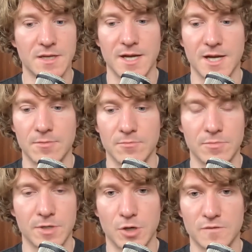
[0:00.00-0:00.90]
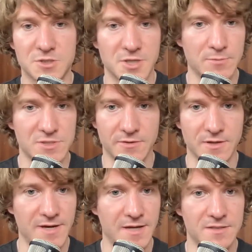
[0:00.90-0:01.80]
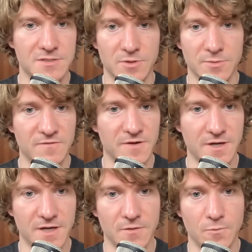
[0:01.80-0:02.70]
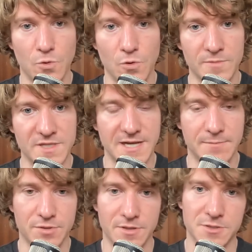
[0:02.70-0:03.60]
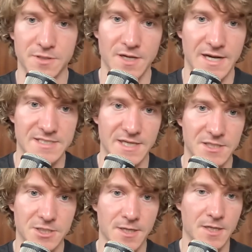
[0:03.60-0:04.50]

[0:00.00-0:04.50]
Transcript: The Gulf Stream was going around it, so it would have been very warm and temperate during the Ice Age.